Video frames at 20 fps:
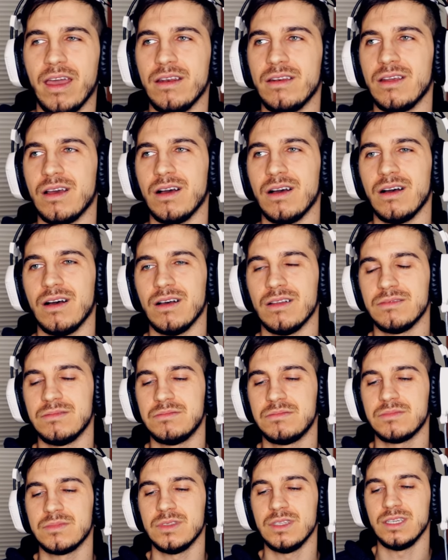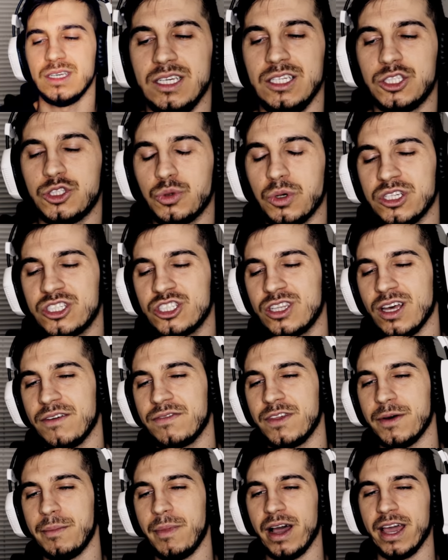And uh, he switched
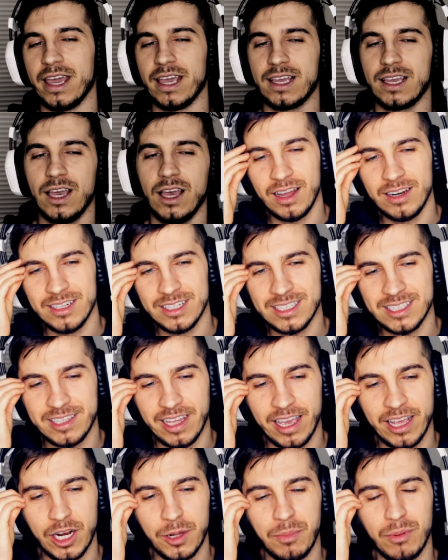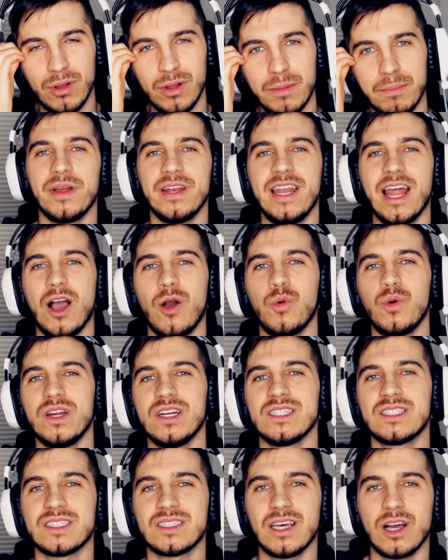off the mic. Understandable, but now we
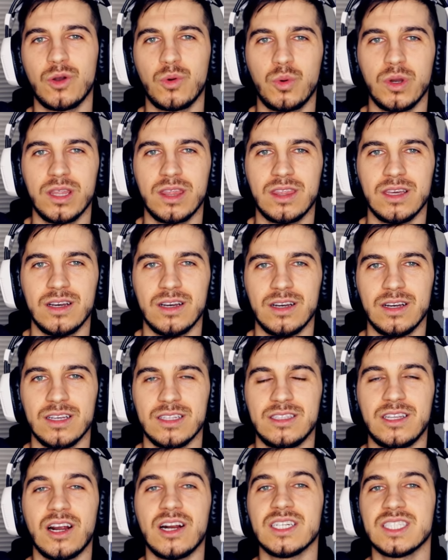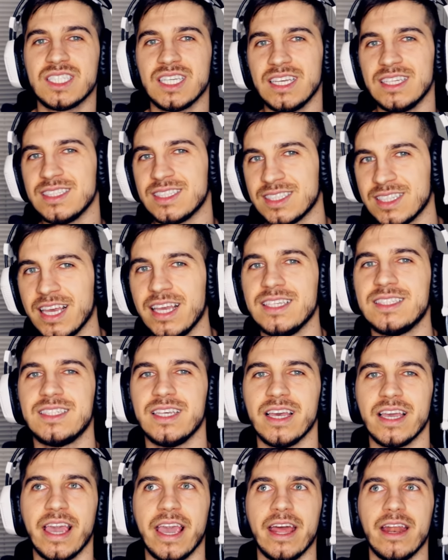are stuck with uh, Darcey and
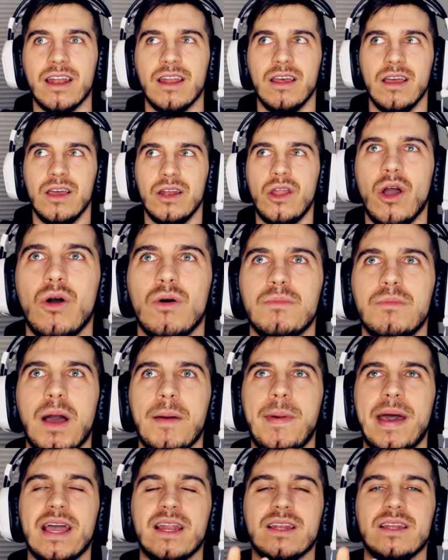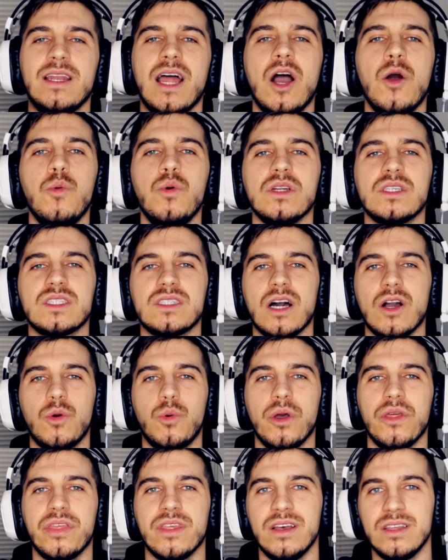Stacey again. No, my bad. Now we're
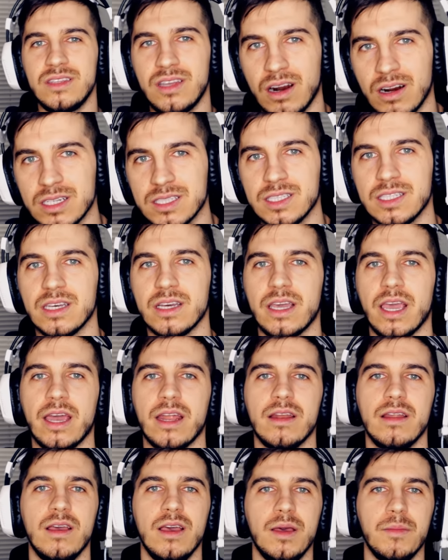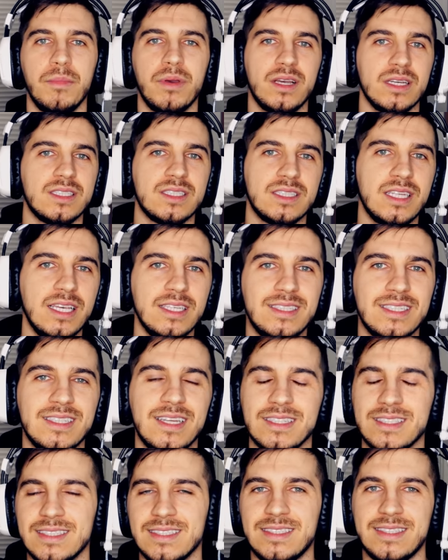stuck with Darcey again because Stacey
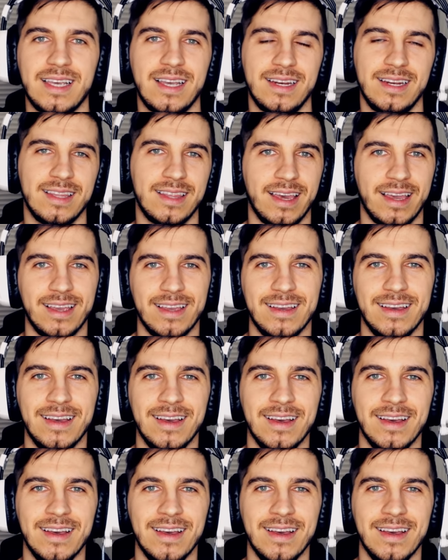doesn't say anything.